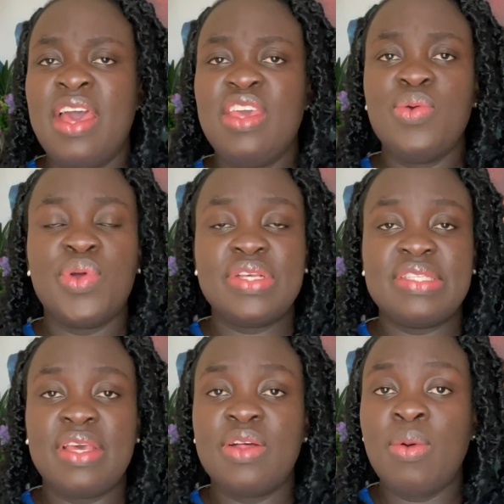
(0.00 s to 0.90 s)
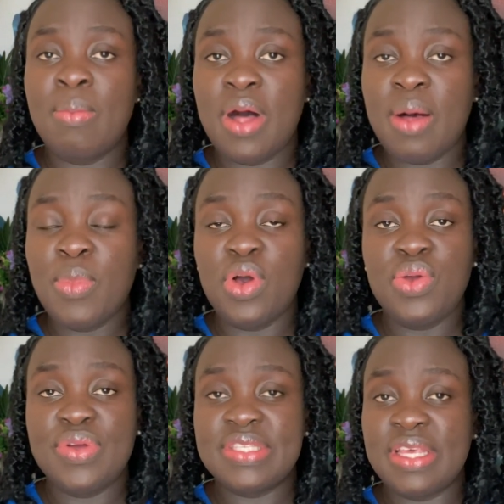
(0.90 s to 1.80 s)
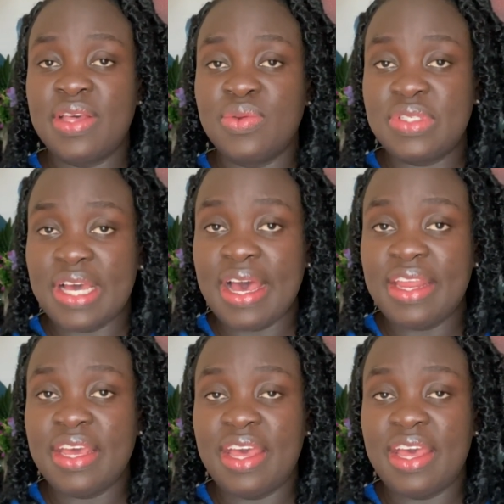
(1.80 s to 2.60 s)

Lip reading: you are a single mom or you're a single dad,